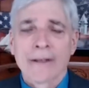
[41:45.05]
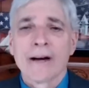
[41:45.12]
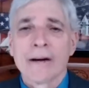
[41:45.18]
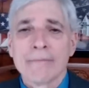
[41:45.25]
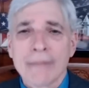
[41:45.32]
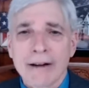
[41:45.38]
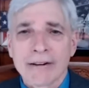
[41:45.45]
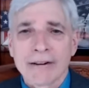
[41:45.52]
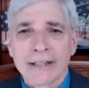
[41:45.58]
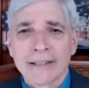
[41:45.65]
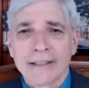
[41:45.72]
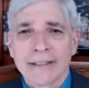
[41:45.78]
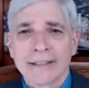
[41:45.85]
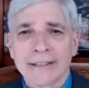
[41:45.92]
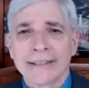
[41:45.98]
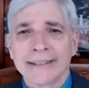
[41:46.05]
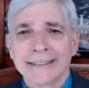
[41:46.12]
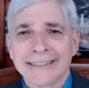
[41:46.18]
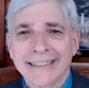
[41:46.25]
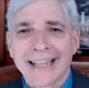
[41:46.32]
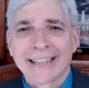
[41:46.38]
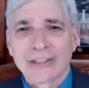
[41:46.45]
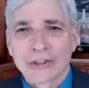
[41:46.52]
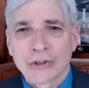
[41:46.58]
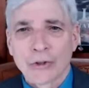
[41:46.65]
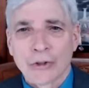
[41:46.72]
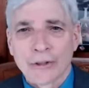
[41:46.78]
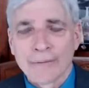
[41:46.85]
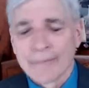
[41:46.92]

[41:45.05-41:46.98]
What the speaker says: America.store.